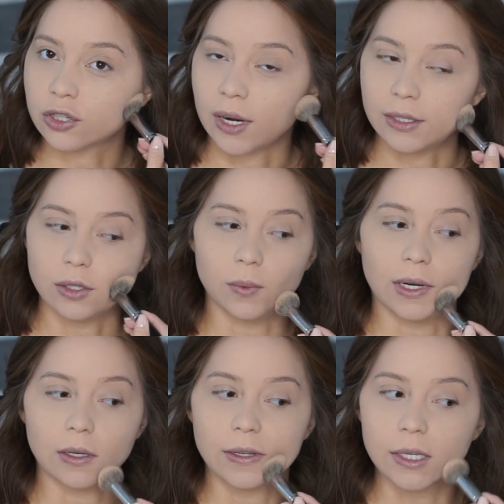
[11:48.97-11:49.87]
trying to
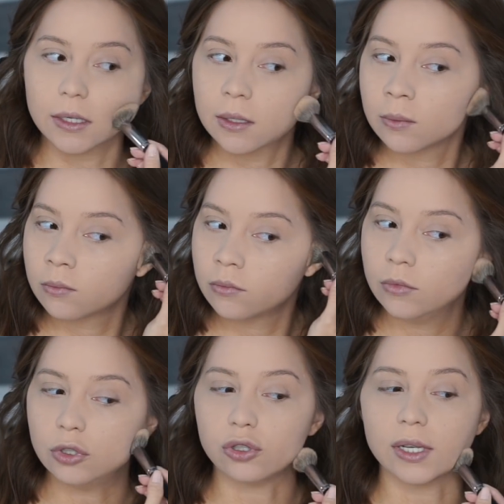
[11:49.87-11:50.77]
wear like
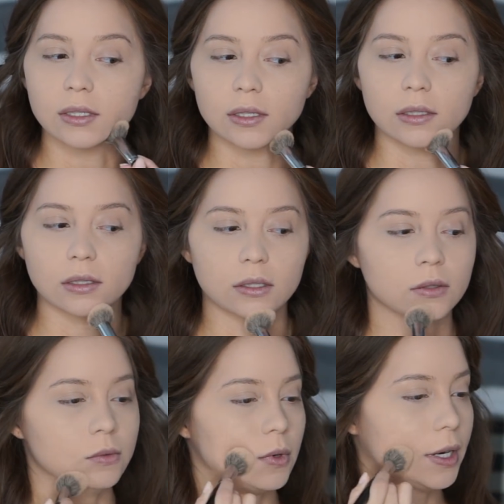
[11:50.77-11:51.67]

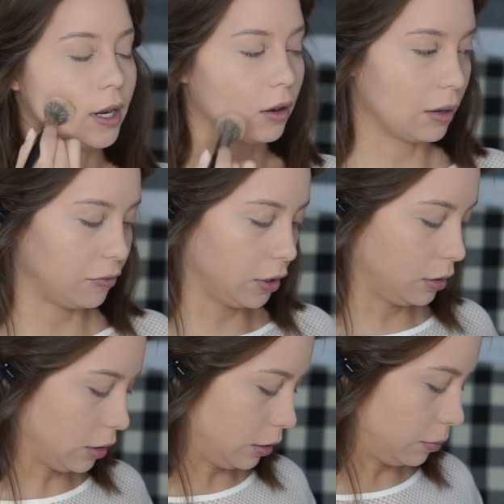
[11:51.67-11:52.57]
dresses right now. I'm
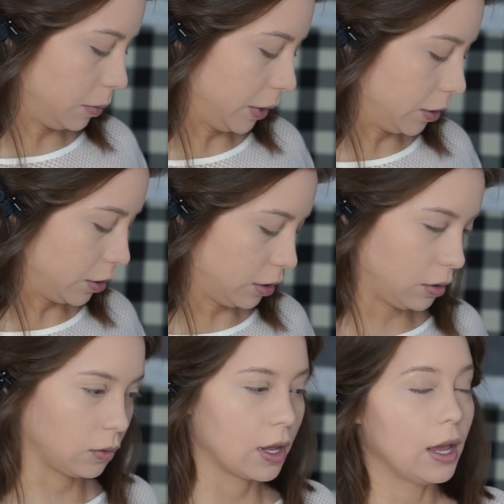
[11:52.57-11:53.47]
feeling a little bit better,
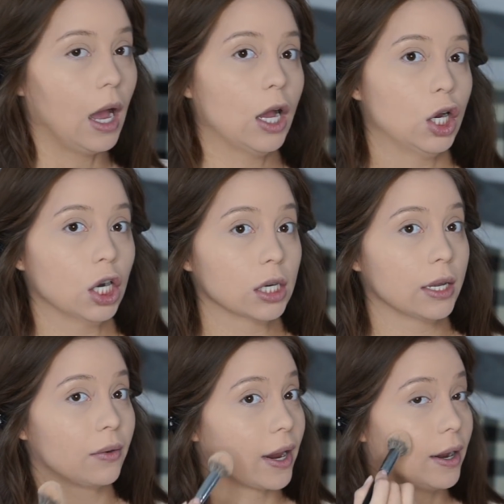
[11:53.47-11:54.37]
so
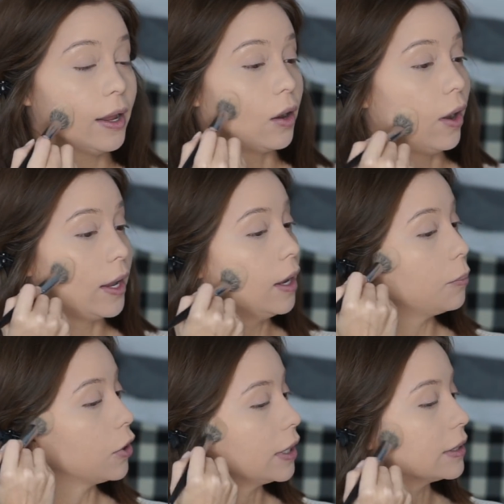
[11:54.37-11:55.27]
currently right now I
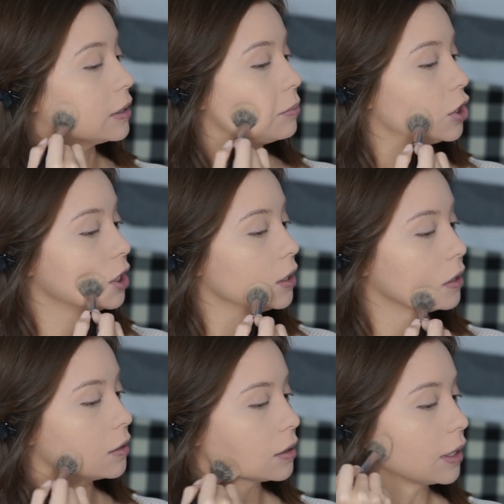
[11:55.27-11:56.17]
am wearing some
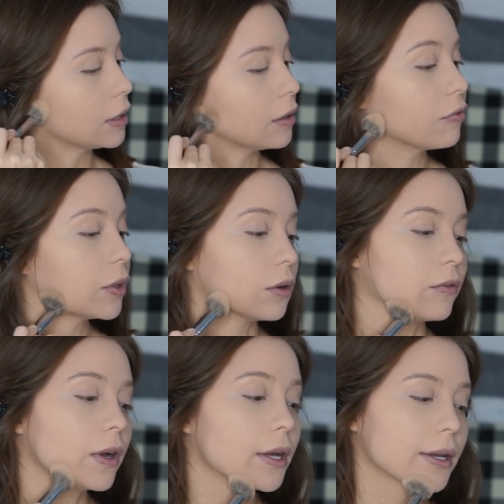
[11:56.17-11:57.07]
jeans and they feel
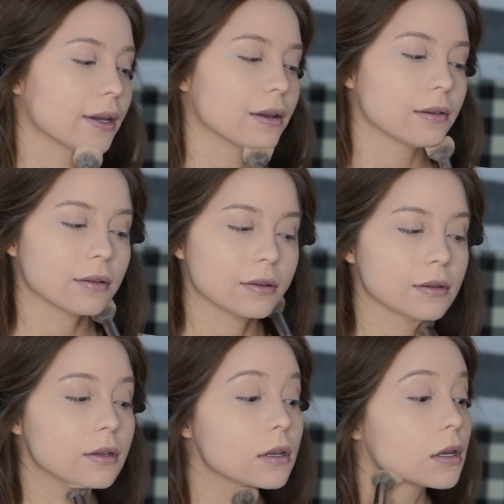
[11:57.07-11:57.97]
fine.
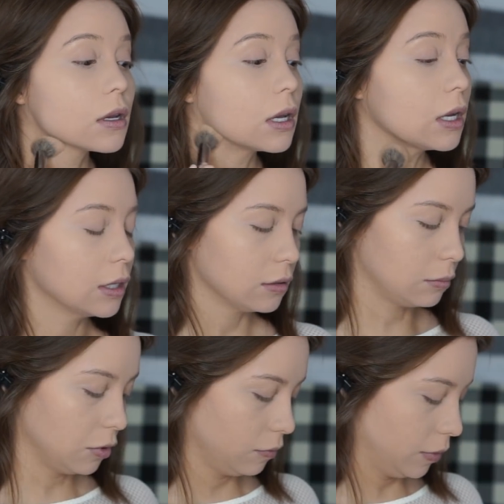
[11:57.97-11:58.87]
So
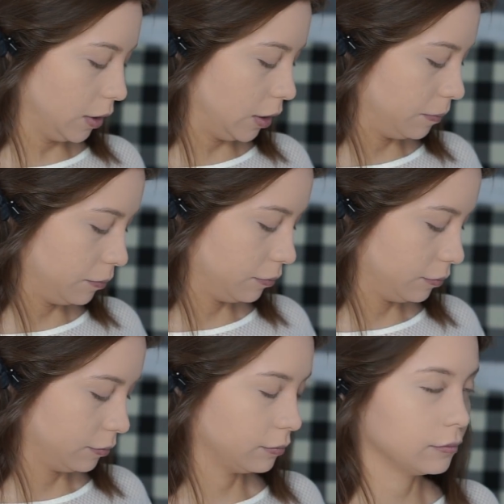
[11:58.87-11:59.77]
I'm hopefully
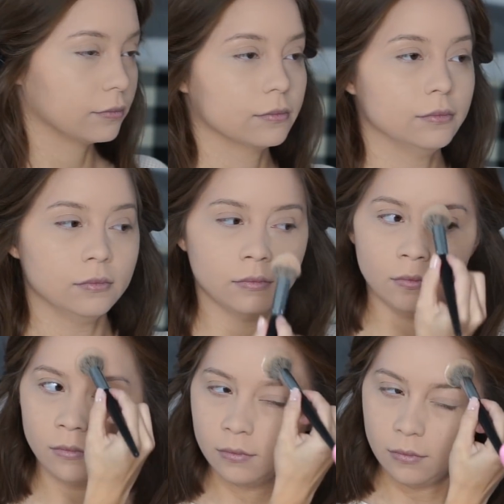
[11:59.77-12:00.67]

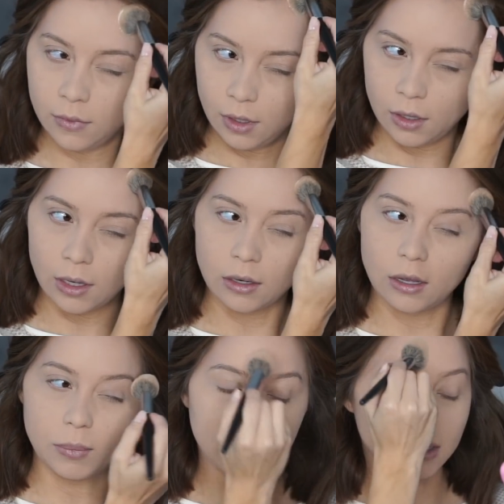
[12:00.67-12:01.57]
getting out of
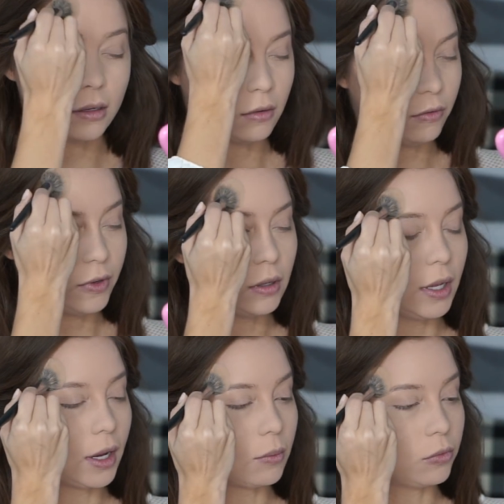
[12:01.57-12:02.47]
that because I don't feel like I'm